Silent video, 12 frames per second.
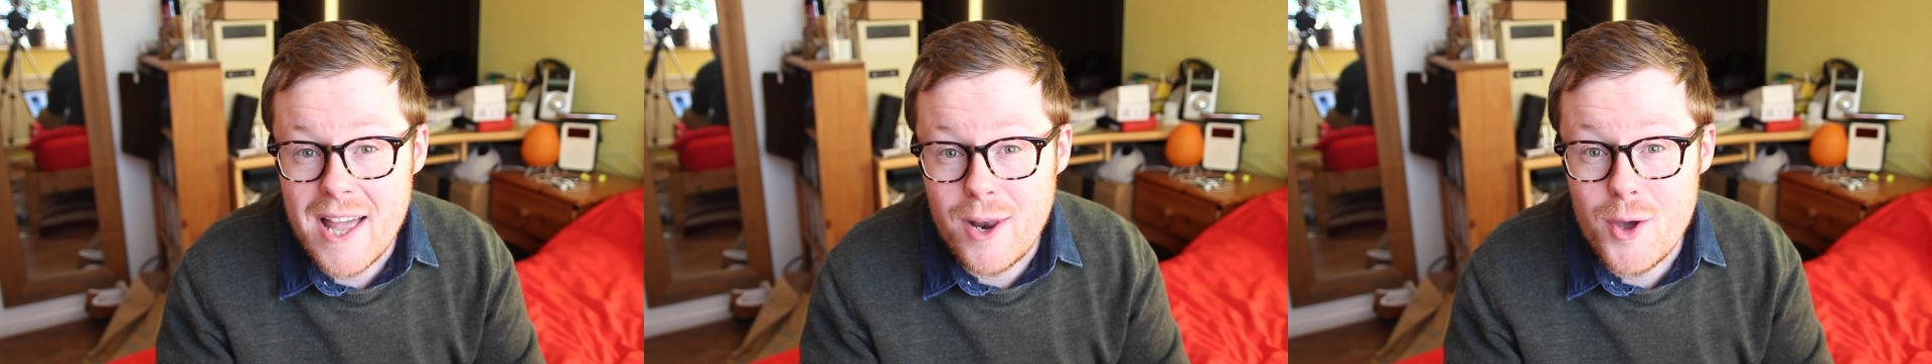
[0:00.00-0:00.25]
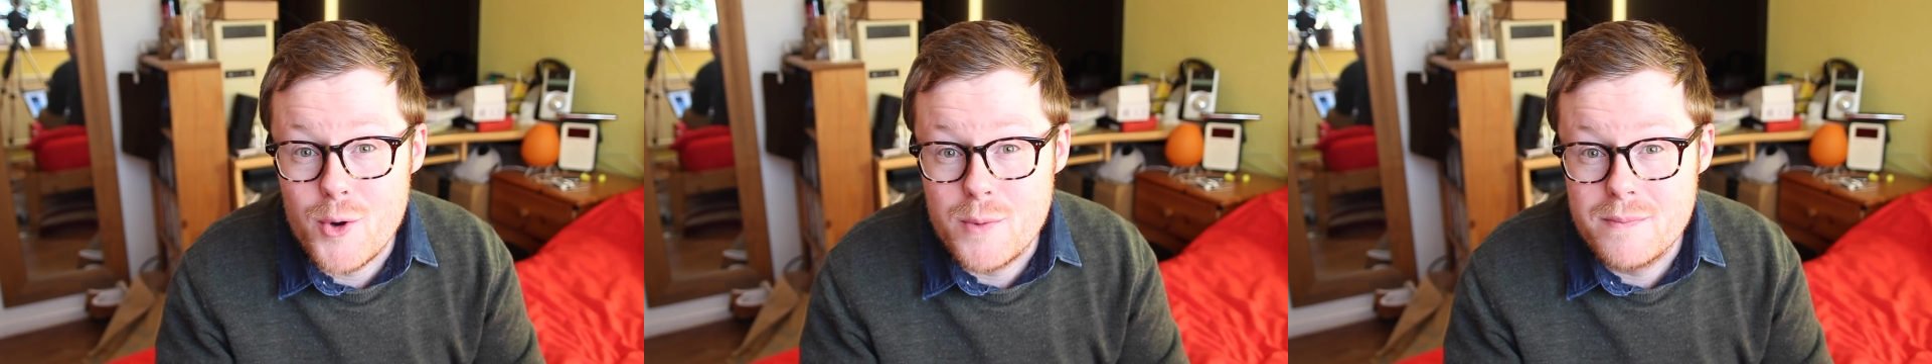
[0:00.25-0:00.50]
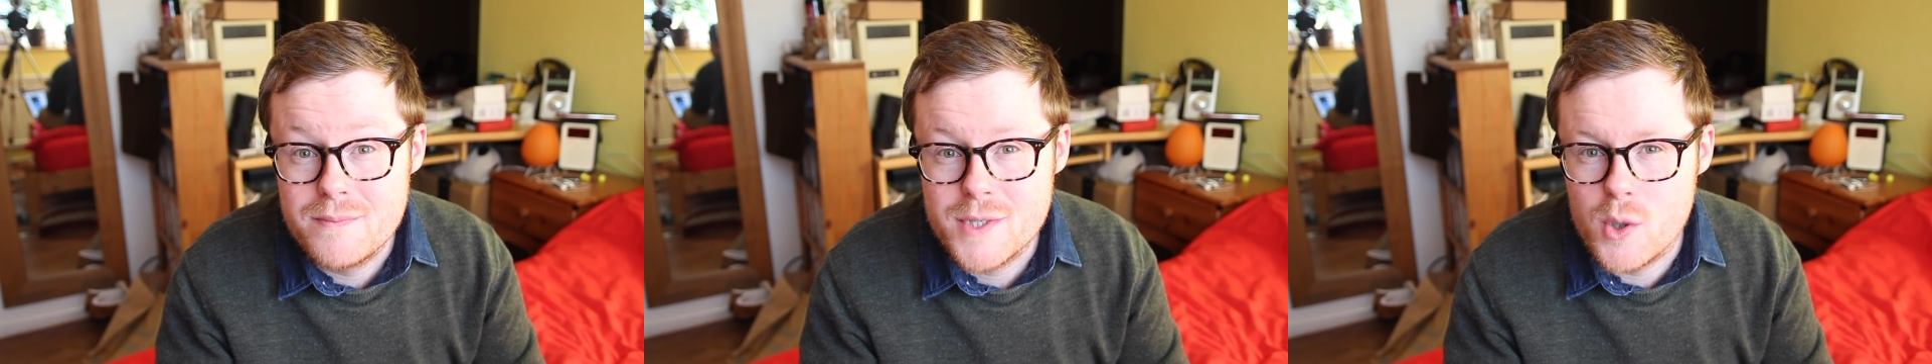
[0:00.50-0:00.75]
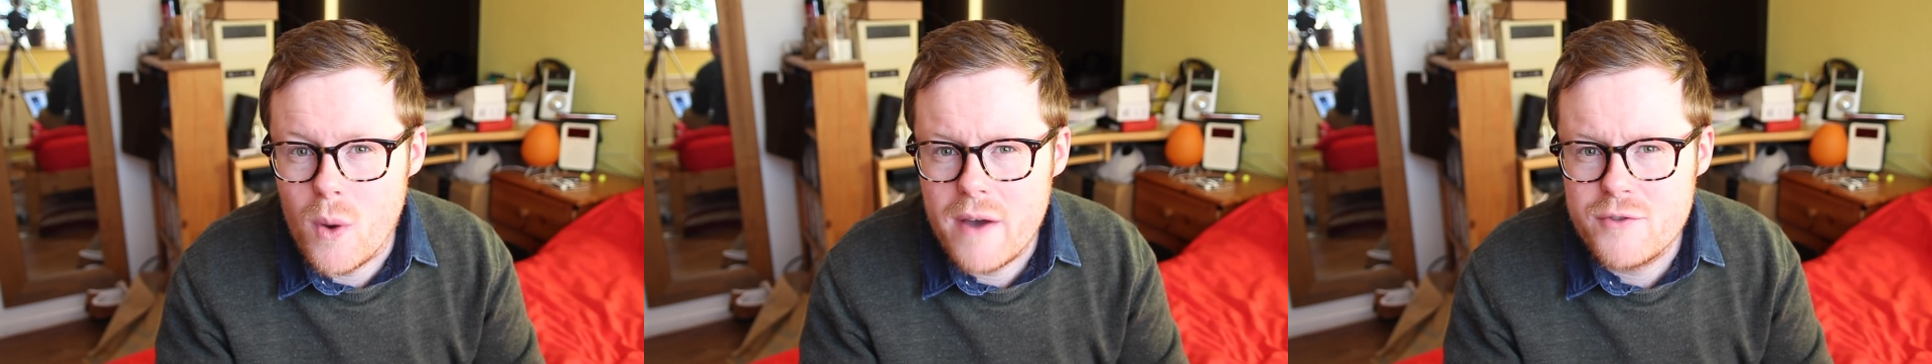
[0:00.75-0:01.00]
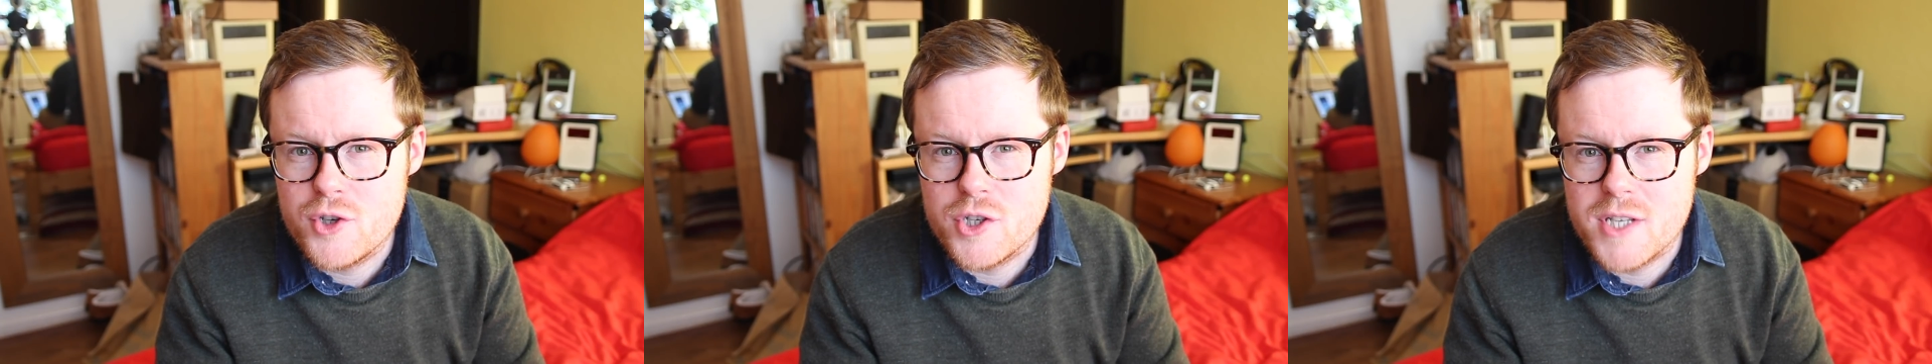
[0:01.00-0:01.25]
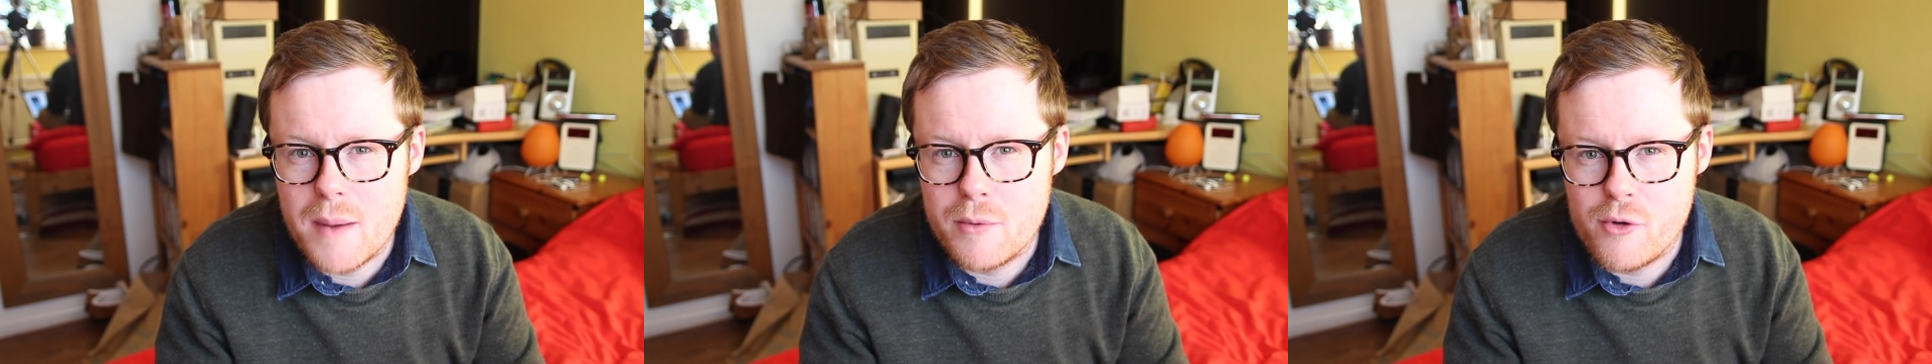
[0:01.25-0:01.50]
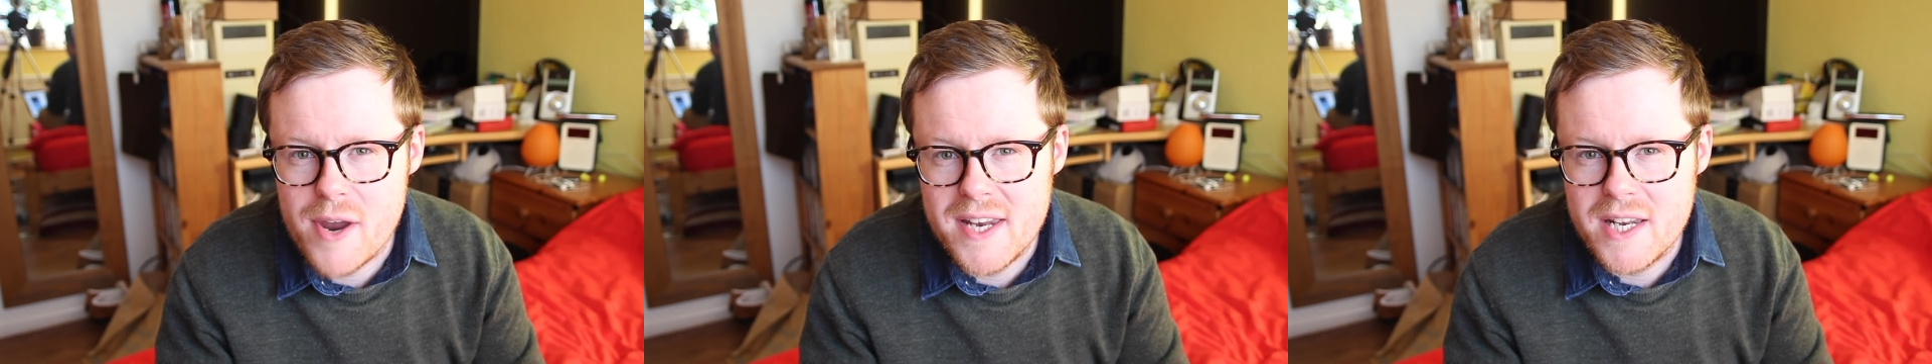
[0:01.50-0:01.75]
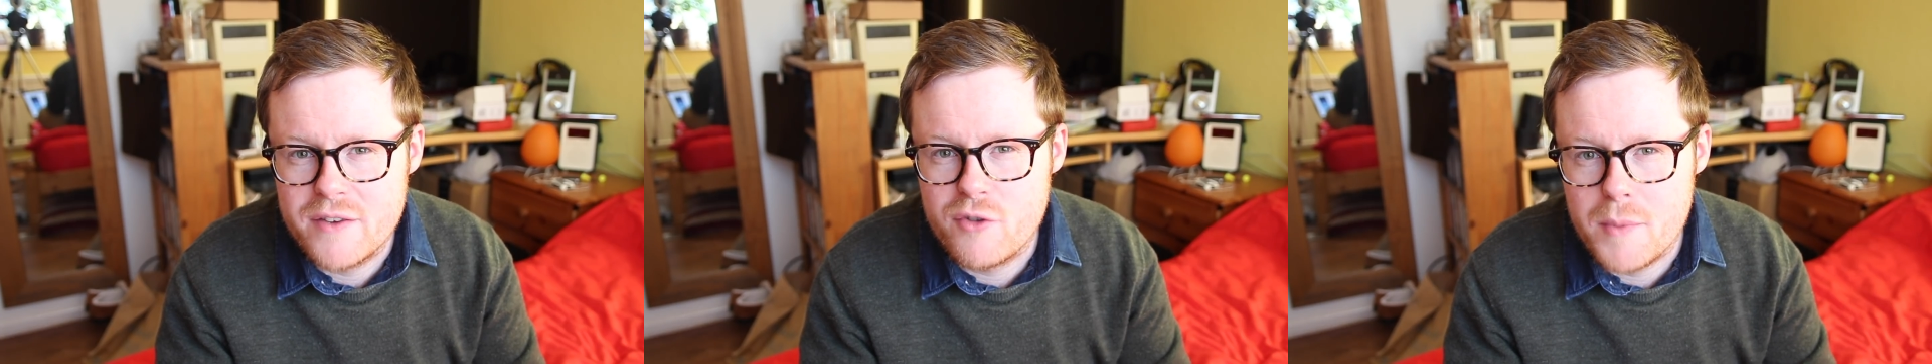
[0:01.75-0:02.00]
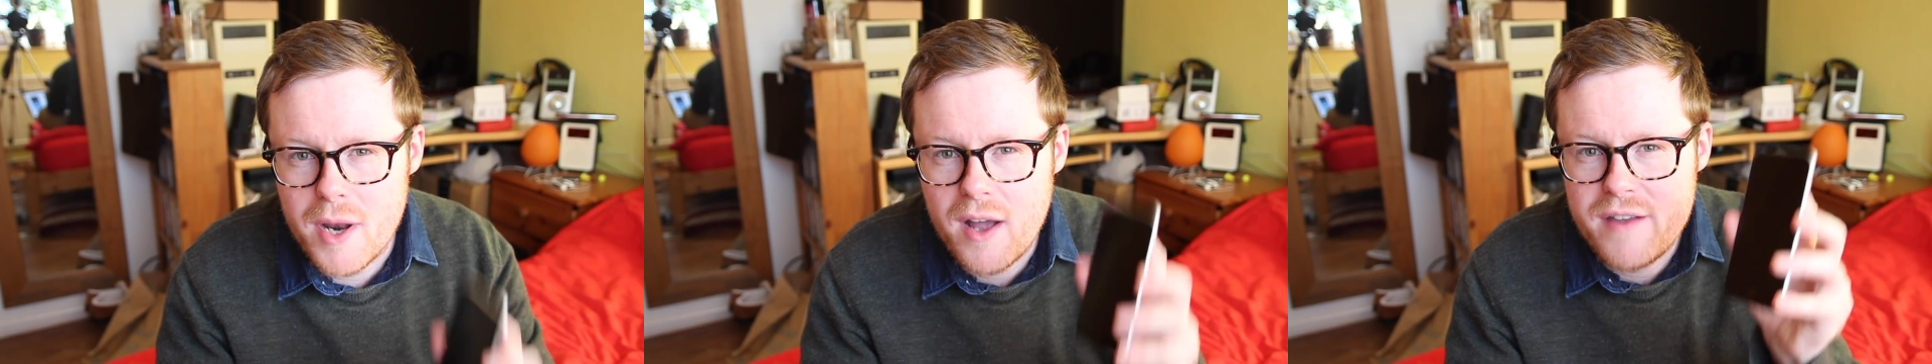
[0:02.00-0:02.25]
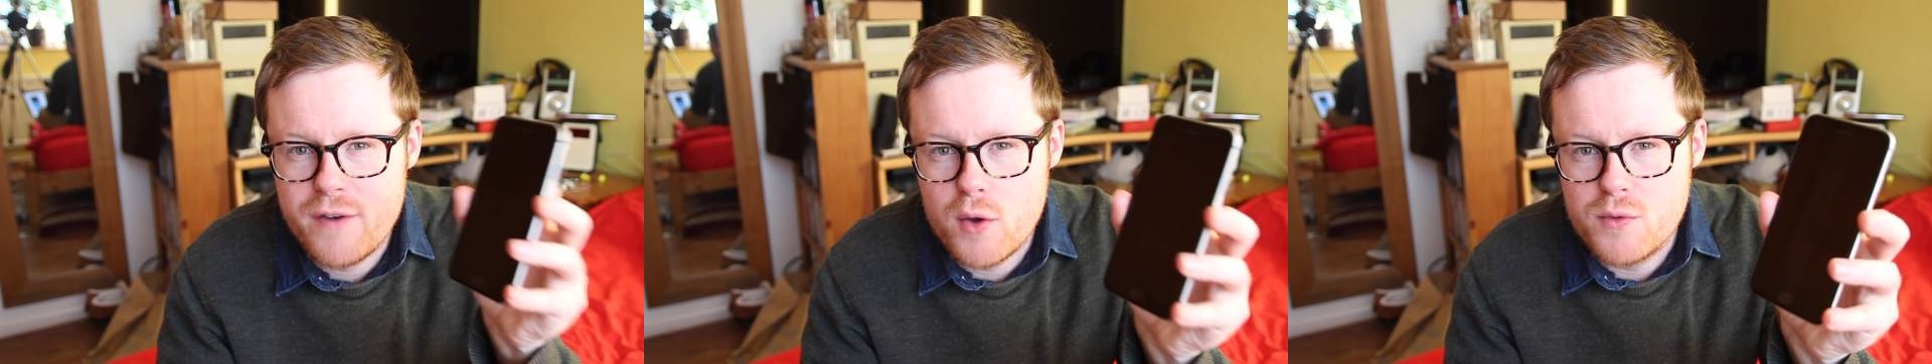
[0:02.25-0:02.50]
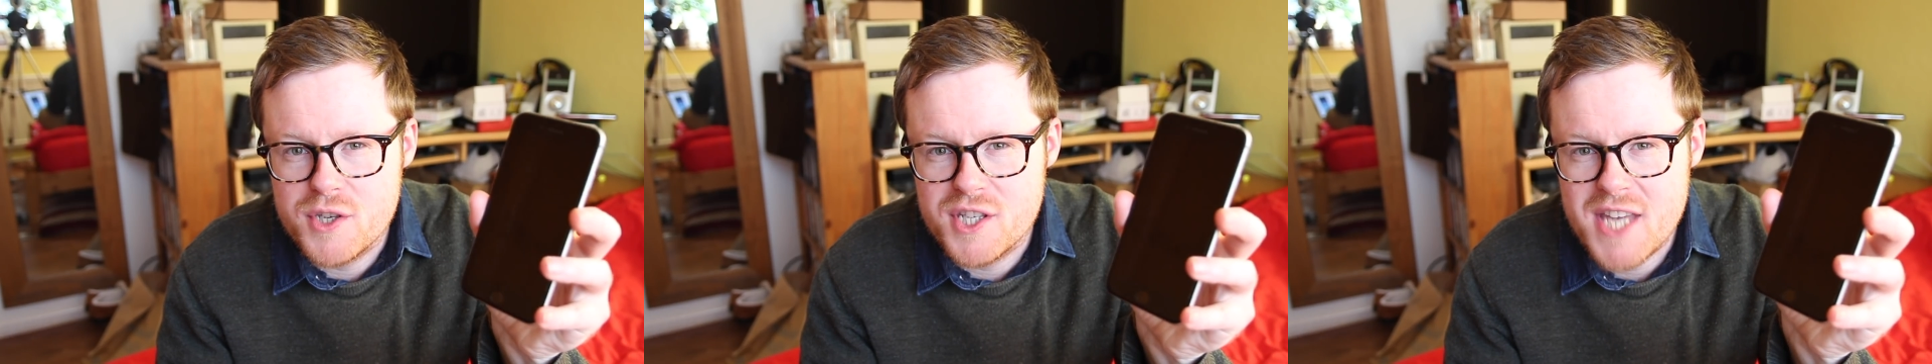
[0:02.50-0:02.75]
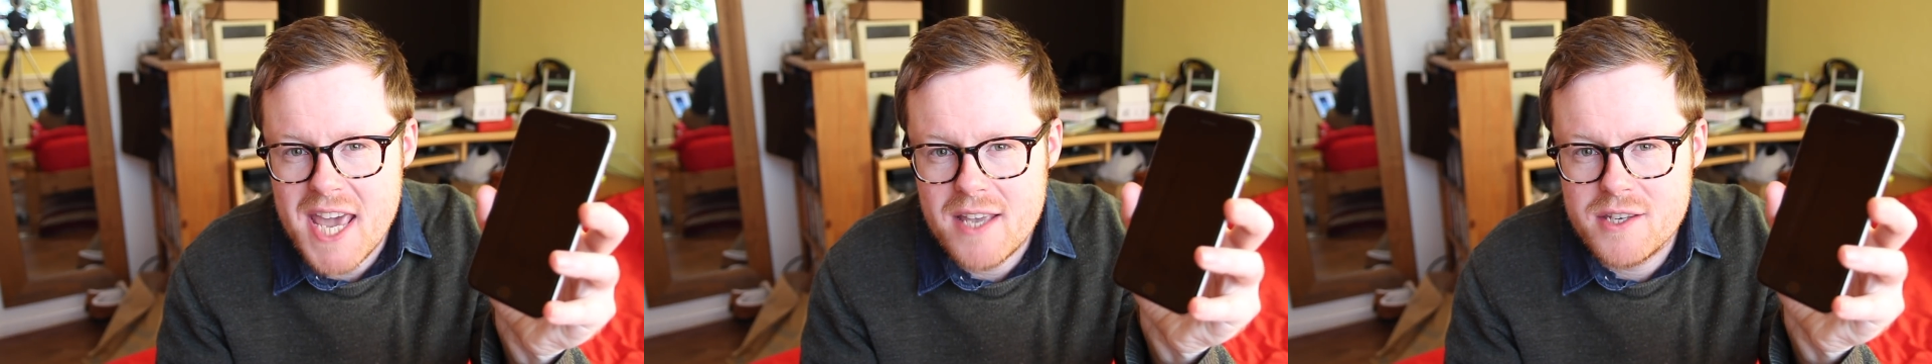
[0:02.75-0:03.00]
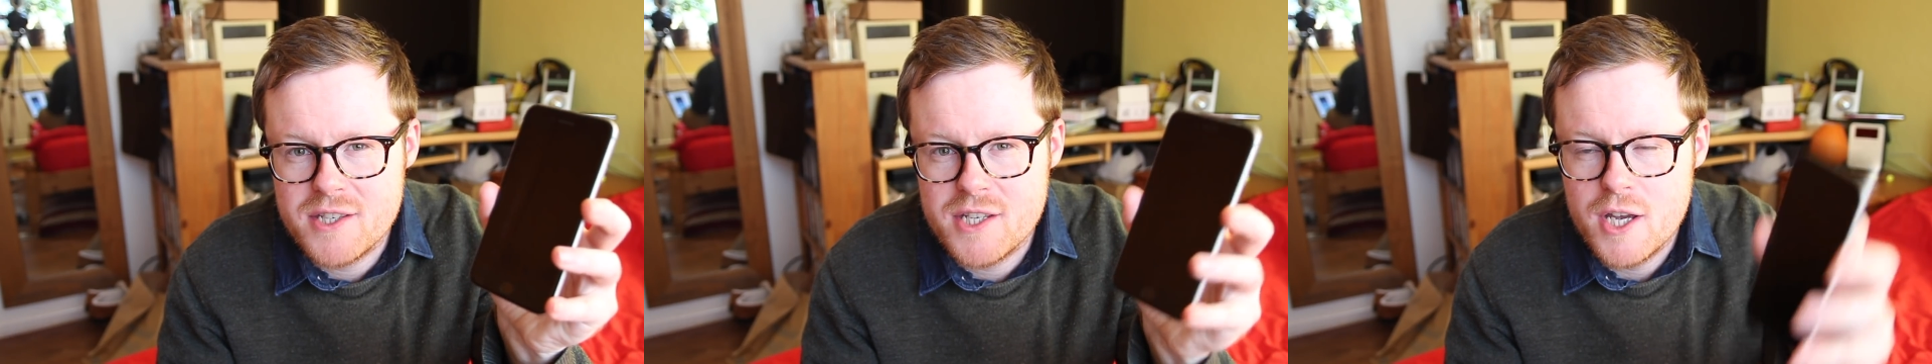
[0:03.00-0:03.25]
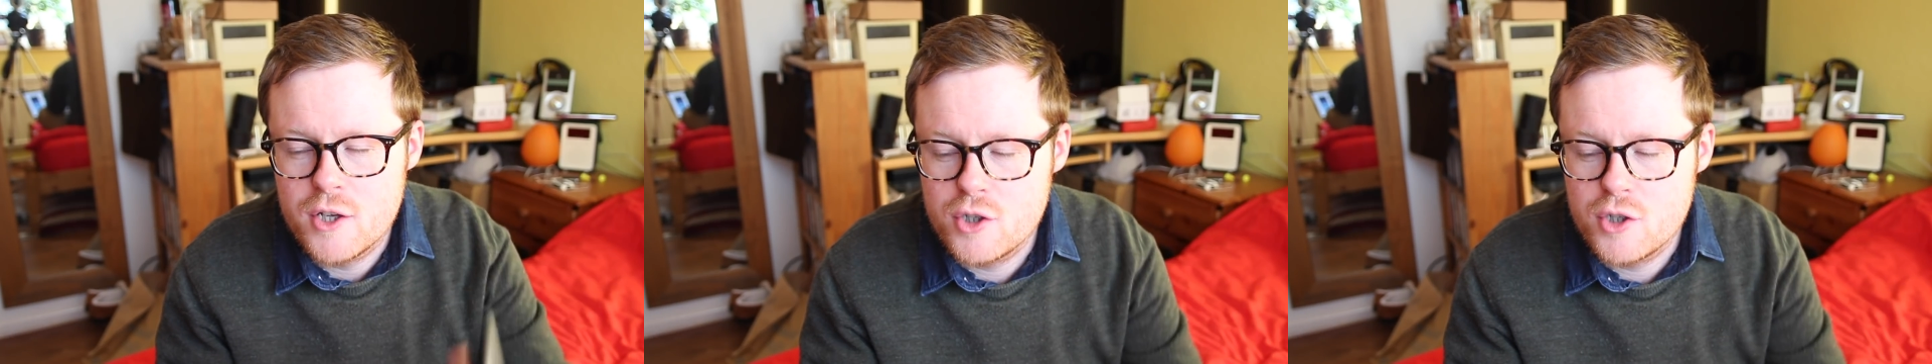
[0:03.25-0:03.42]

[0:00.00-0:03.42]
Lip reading: Hello. So I've just upgraded from an iPhone 6